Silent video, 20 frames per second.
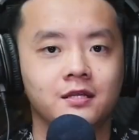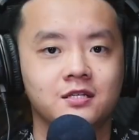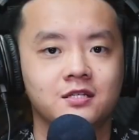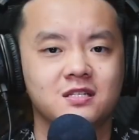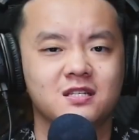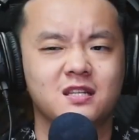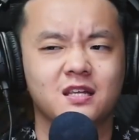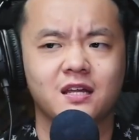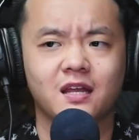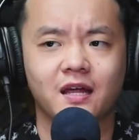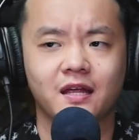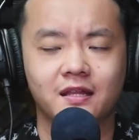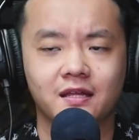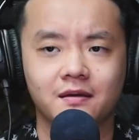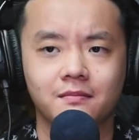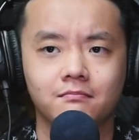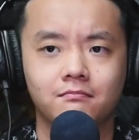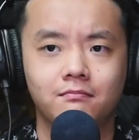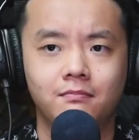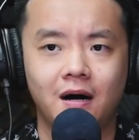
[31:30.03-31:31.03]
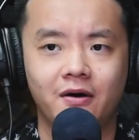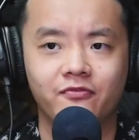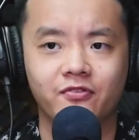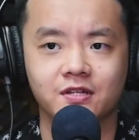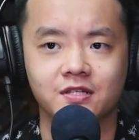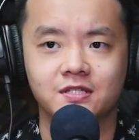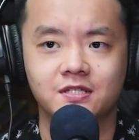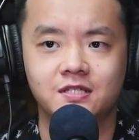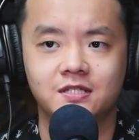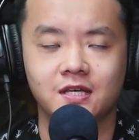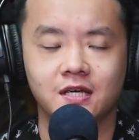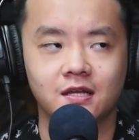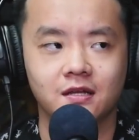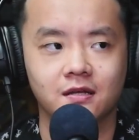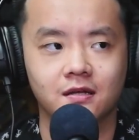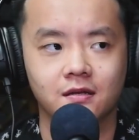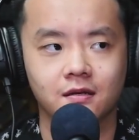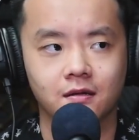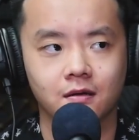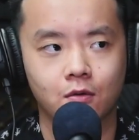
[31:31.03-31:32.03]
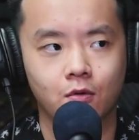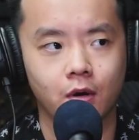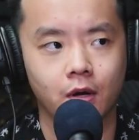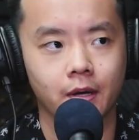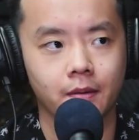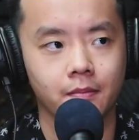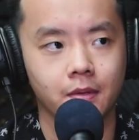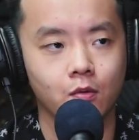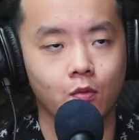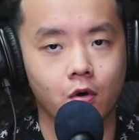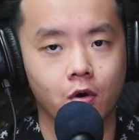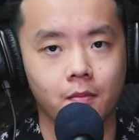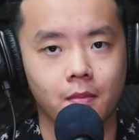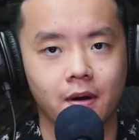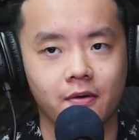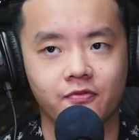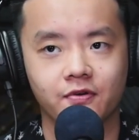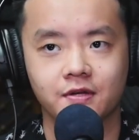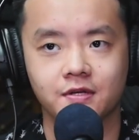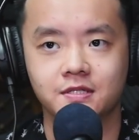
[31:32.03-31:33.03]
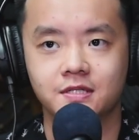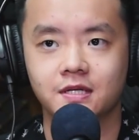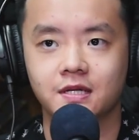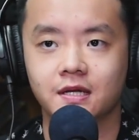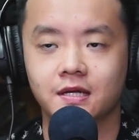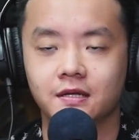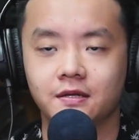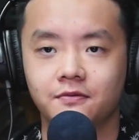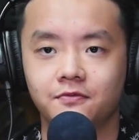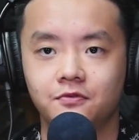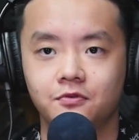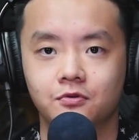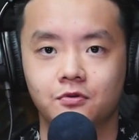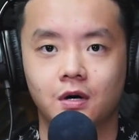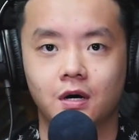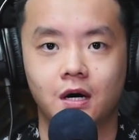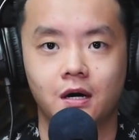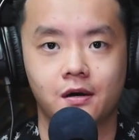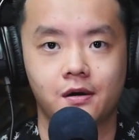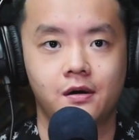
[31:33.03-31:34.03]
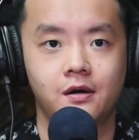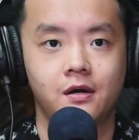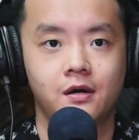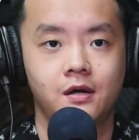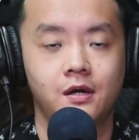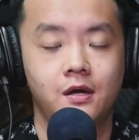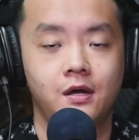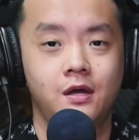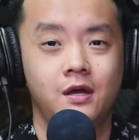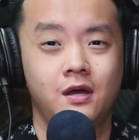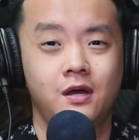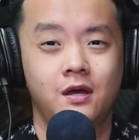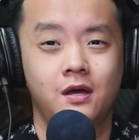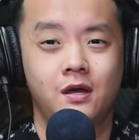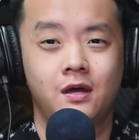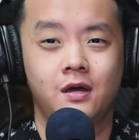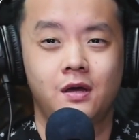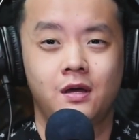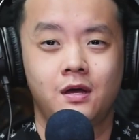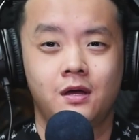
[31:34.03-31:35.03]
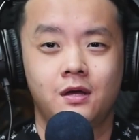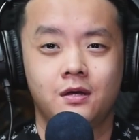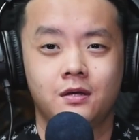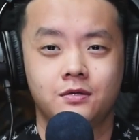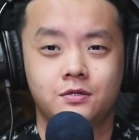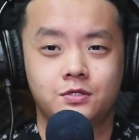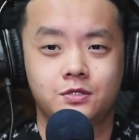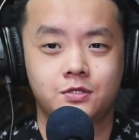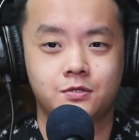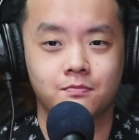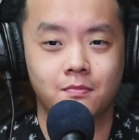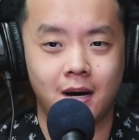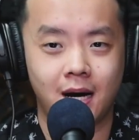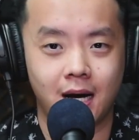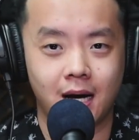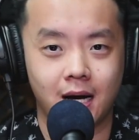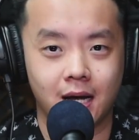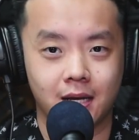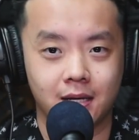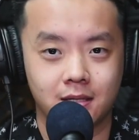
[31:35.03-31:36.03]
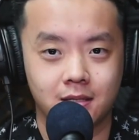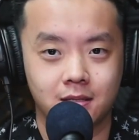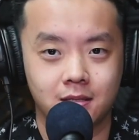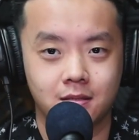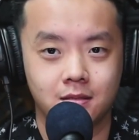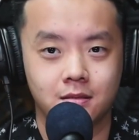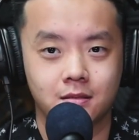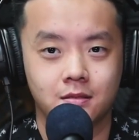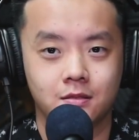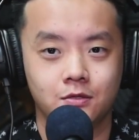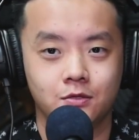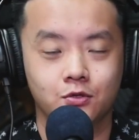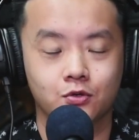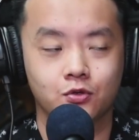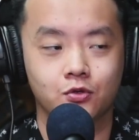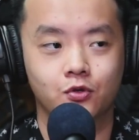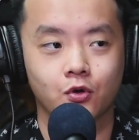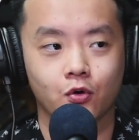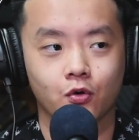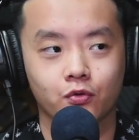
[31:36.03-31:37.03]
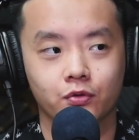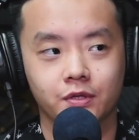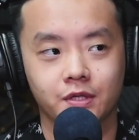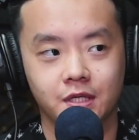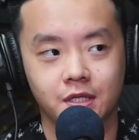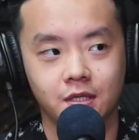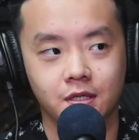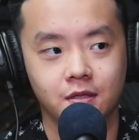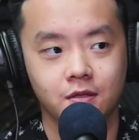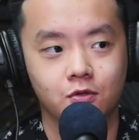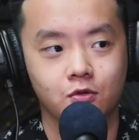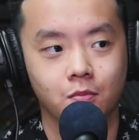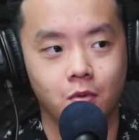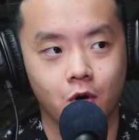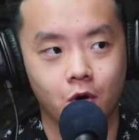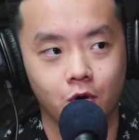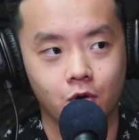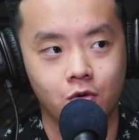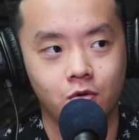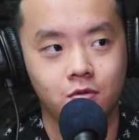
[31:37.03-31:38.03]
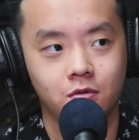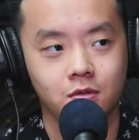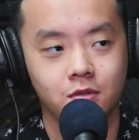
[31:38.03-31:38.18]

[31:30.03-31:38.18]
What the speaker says: this is the thing I think Buffett said quite a bit. Warren Buffett said that if you are smart, you don't need to borrow.